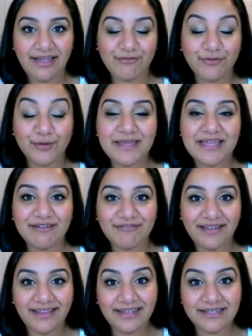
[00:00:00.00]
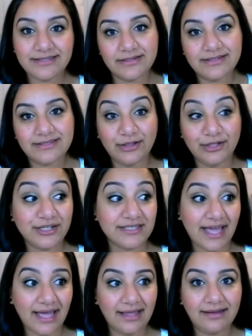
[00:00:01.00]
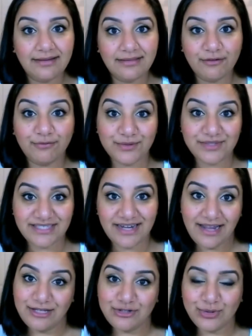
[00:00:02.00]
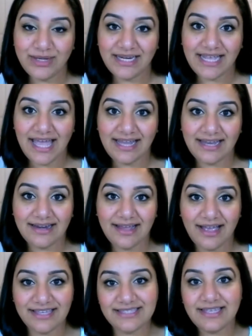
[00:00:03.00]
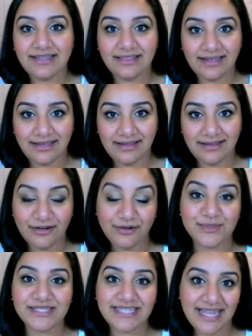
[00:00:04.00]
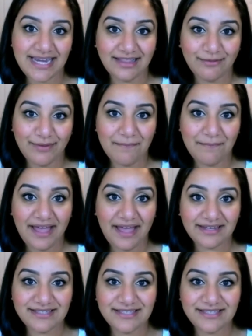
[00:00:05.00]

for me, it felt like as soon as I looked at the foods that I enjoyed again, I suddenly, you know, was gaining the weight back.